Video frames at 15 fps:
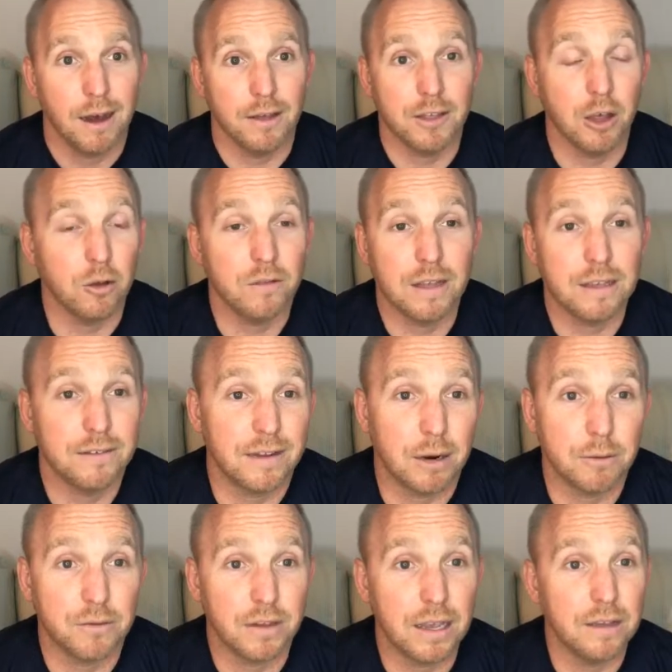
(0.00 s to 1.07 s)
The other things that I
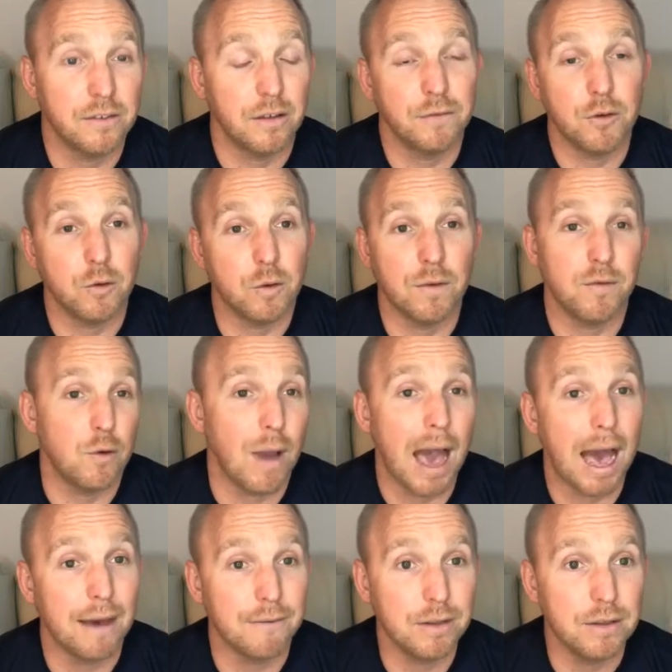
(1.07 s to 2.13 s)
would say is if you
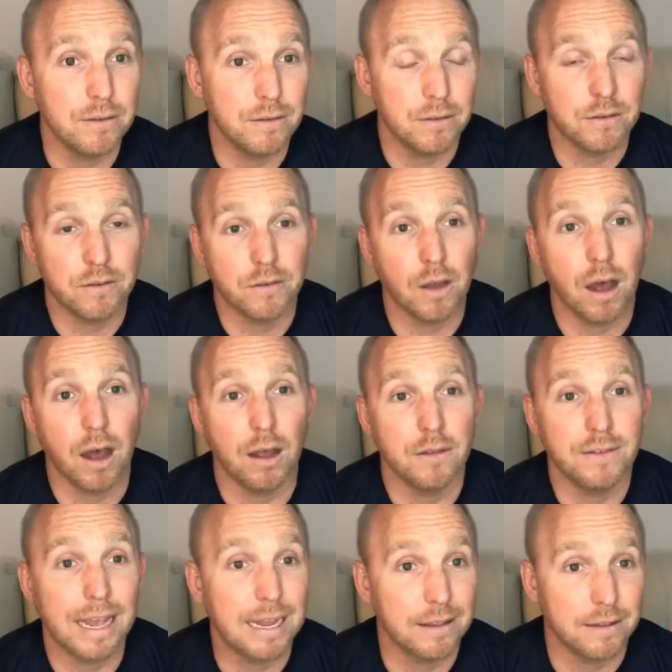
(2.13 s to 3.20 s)
haven't
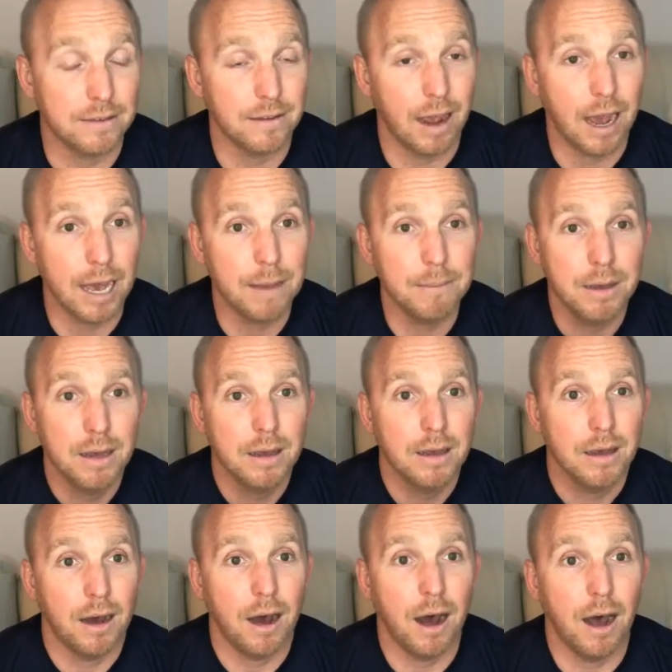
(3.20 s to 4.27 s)
taken the time
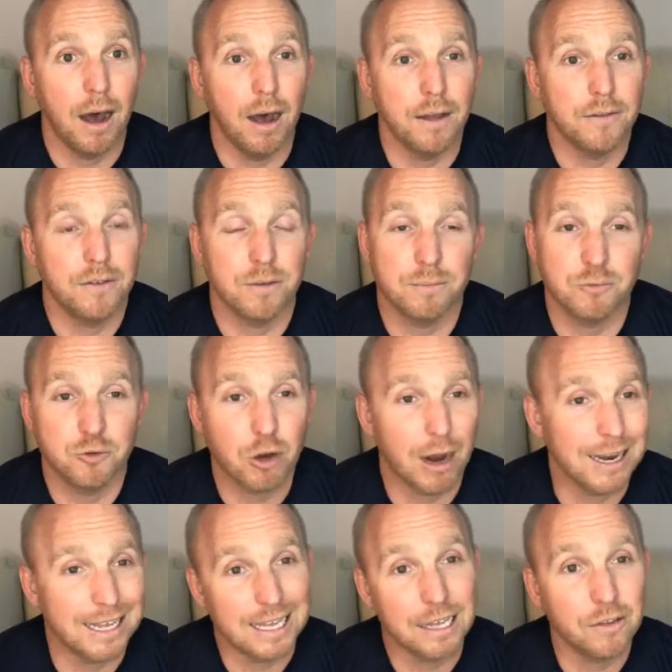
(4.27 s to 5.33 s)
to try
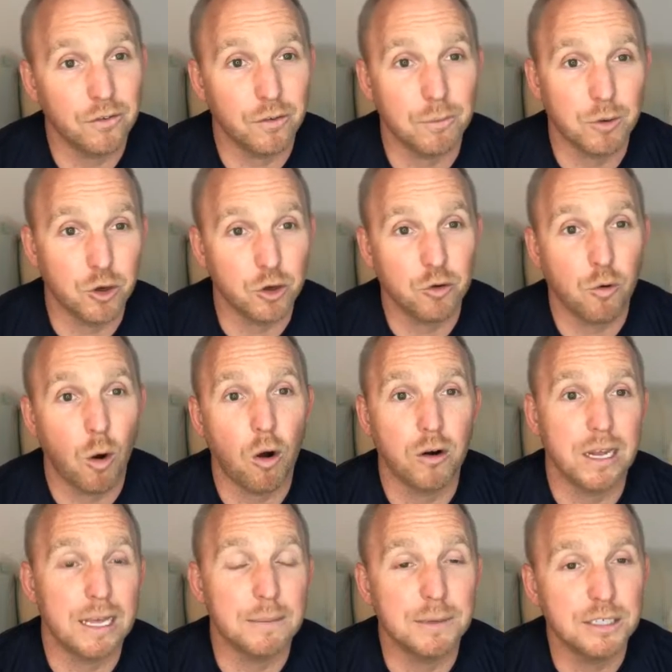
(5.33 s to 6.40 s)
to get some good
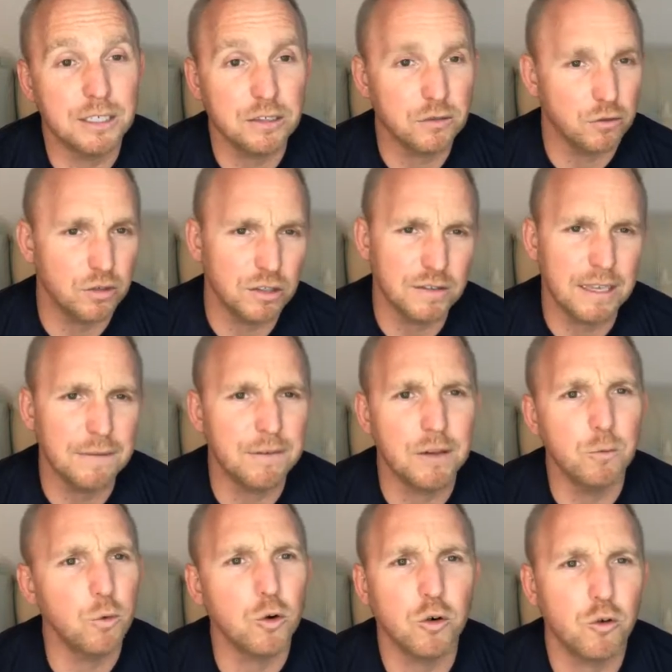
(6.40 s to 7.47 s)
quality images or just
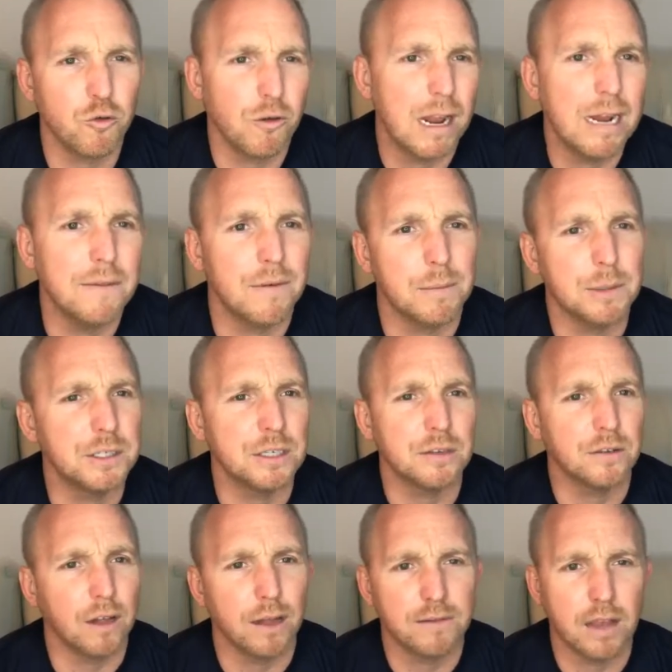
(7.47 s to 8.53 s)
even real creative images.
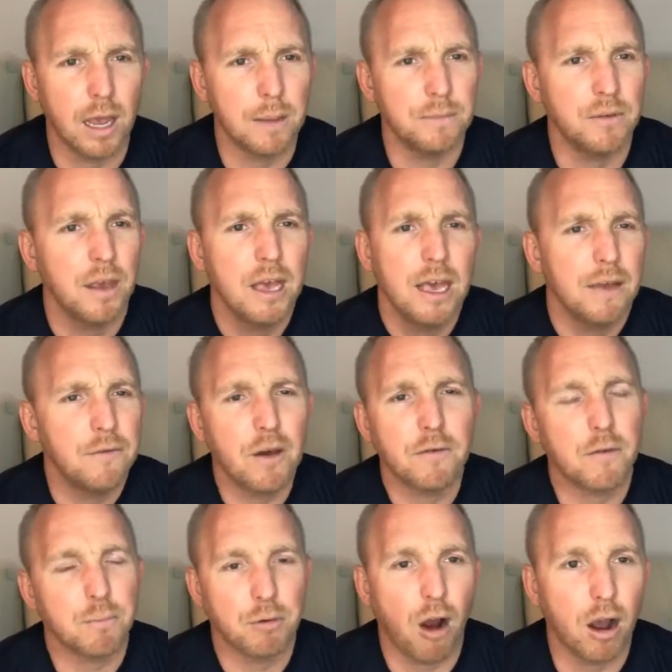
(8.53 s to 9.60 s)
A lot of times, if you have
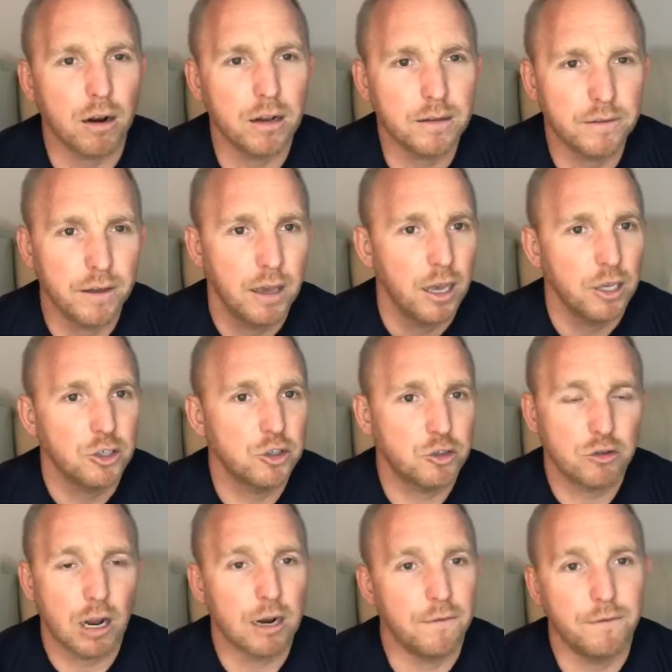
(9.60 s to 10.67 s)
a product, just
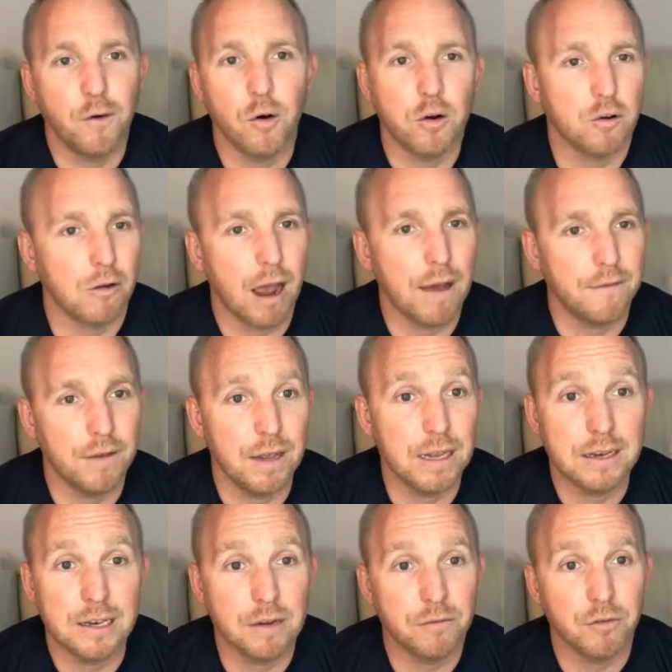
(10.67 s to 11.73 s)
try to photograph it
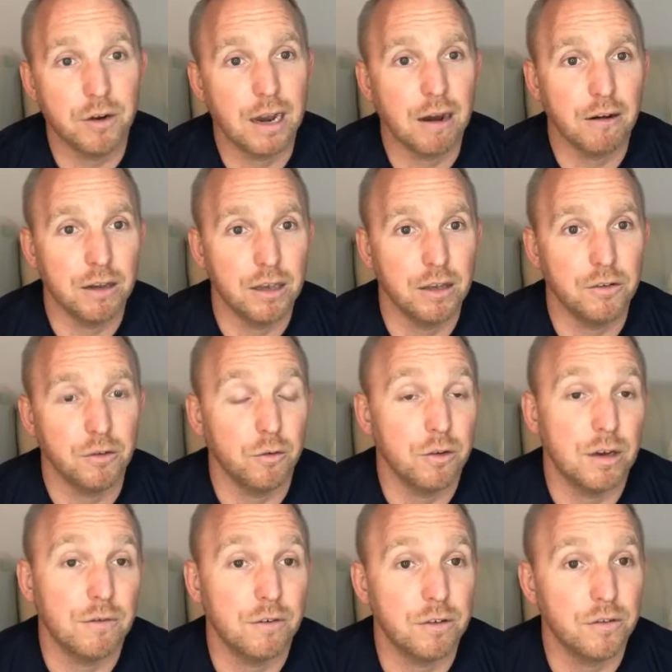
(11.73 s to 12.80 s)
in different areas or
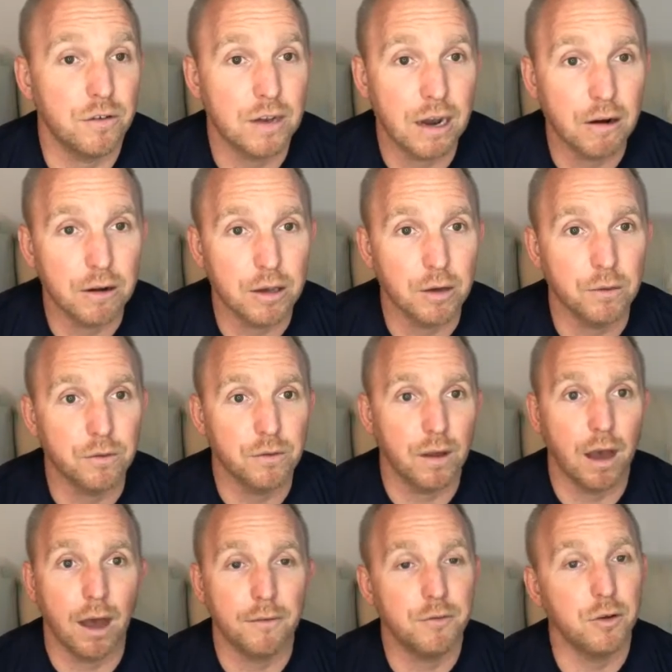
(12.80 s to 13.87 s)
different scenarios.
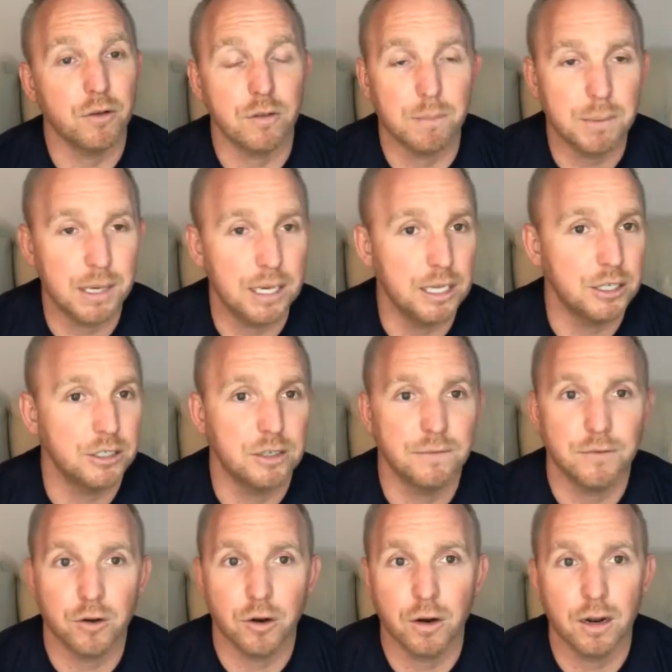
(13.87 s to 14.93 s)
If you're at the beach,
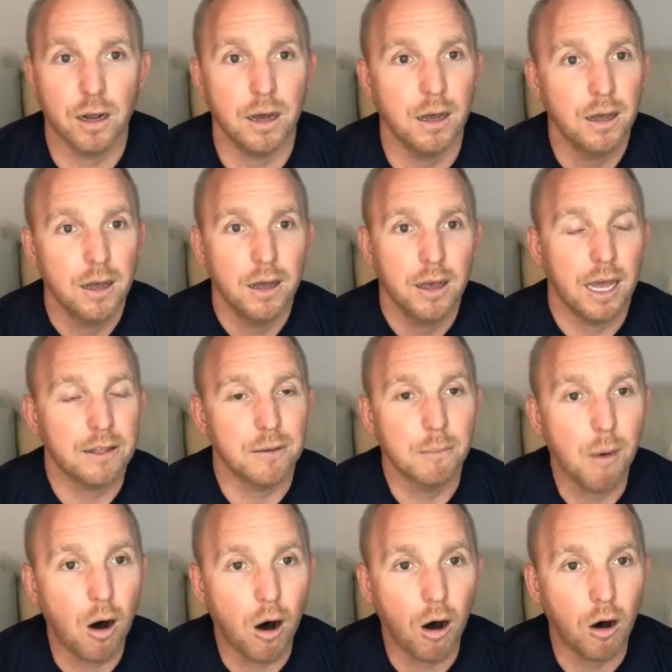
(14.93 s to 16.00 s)
if you're at the
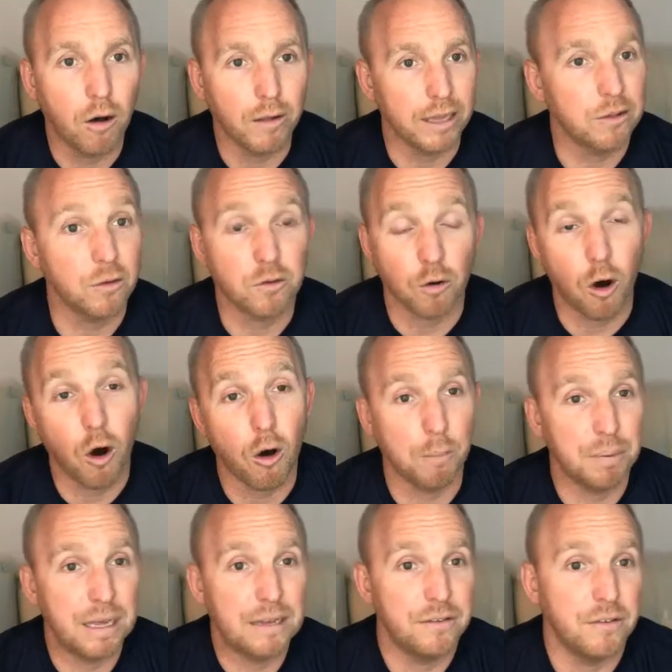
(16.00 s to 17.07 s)
mall, like those are all
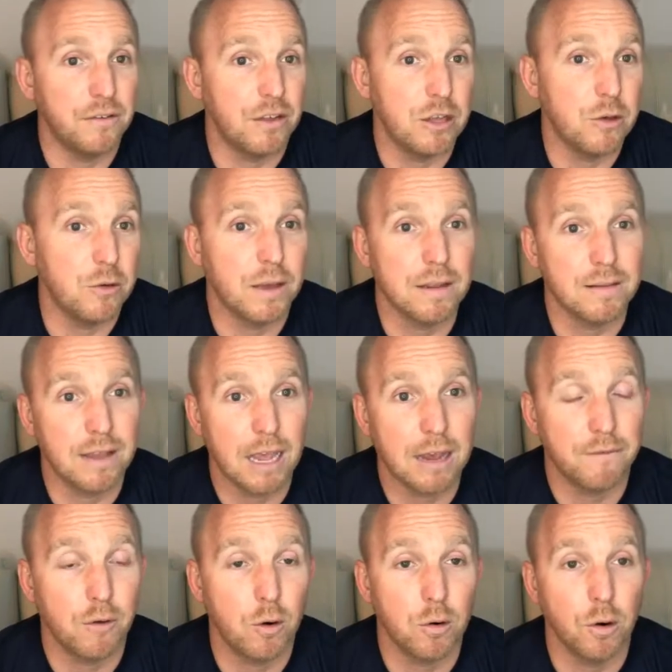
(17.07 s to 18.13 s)
places that you can take
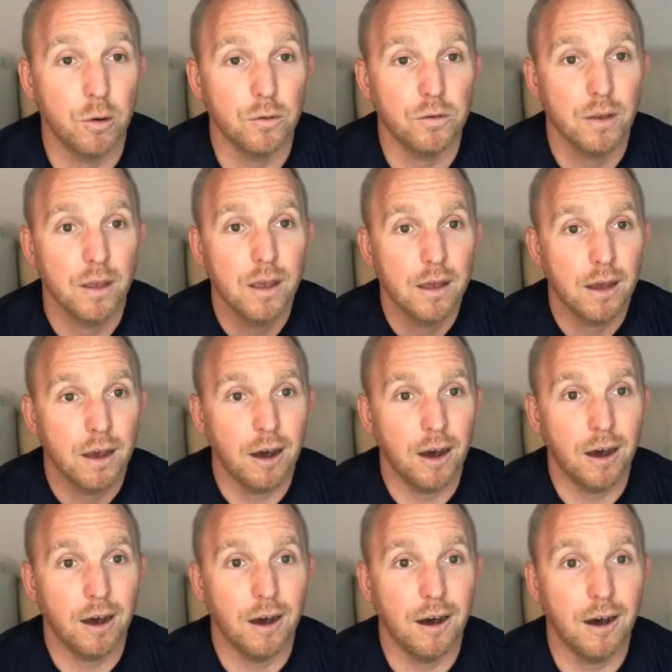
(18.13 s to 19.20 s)
photos
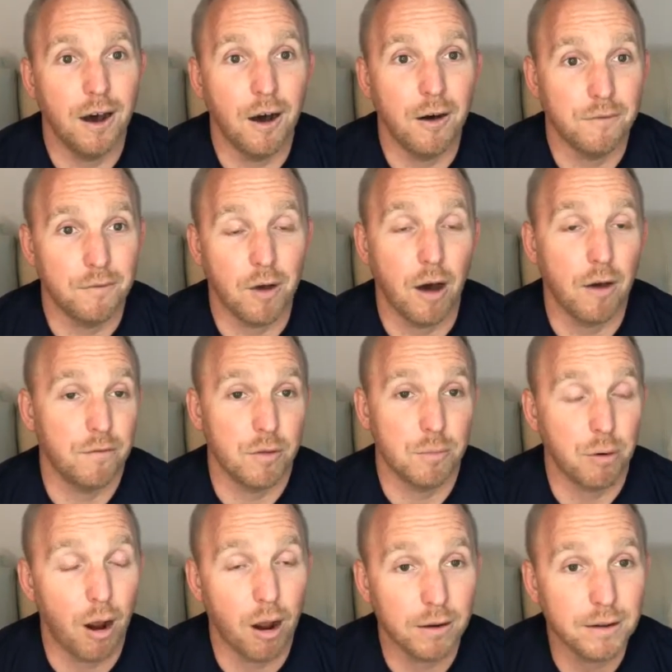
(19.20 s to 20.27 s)
of the
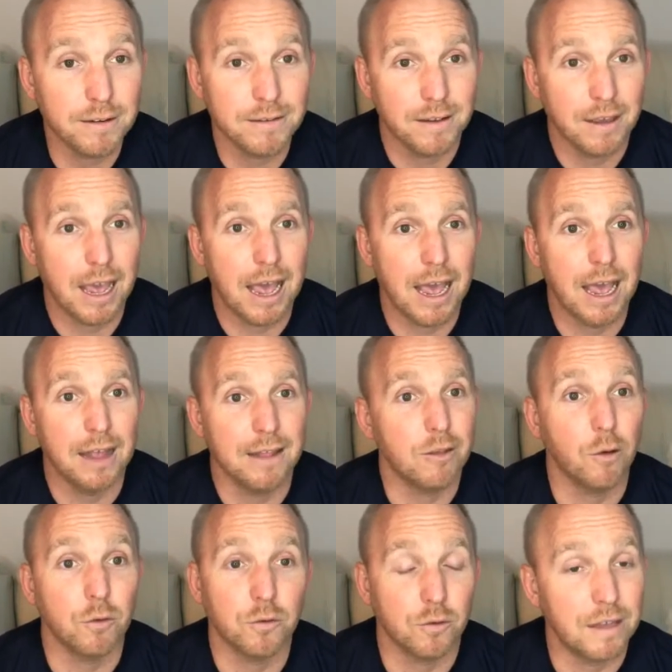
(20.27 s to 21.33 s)
product, and
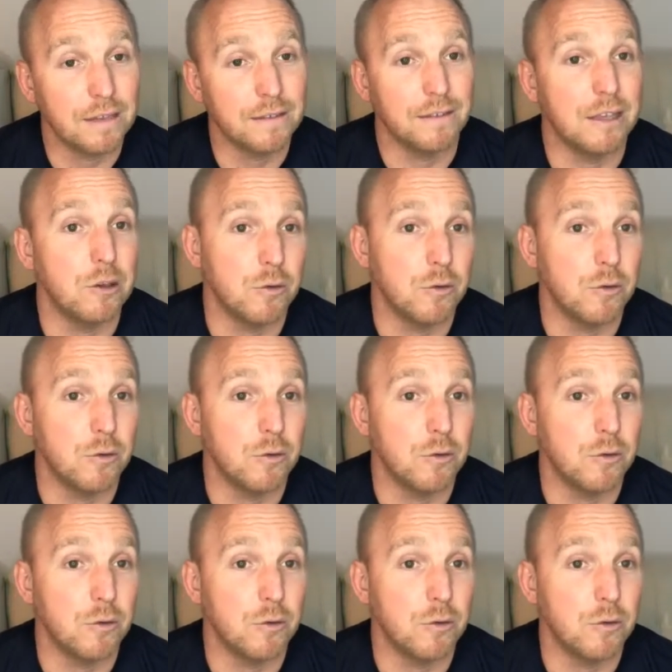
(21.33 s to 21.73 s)
those are things that you